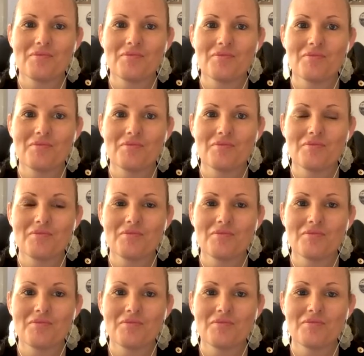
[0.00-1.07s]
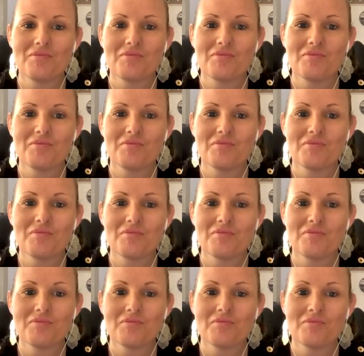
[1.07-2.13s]

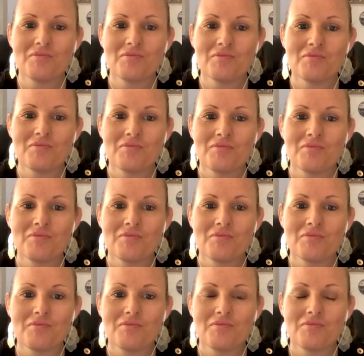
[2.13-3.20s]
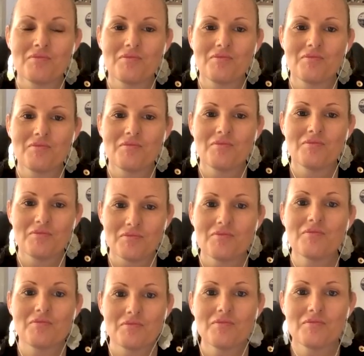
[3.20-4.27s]

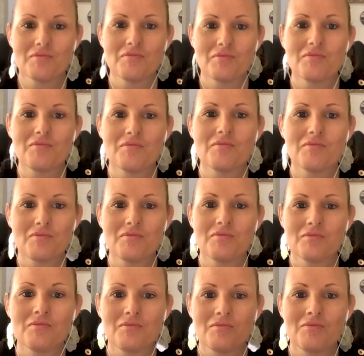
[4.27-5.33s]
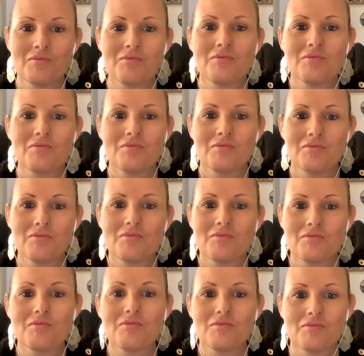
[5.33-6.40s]

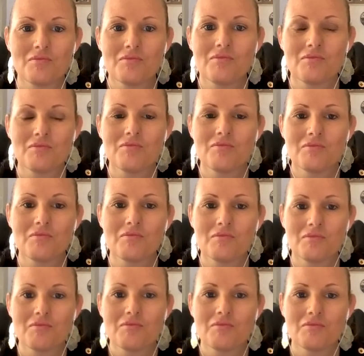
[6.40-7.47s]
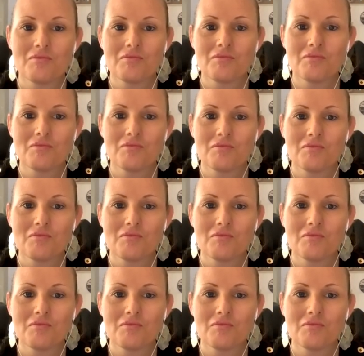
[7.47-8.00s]
No words are spoken by the person on screen.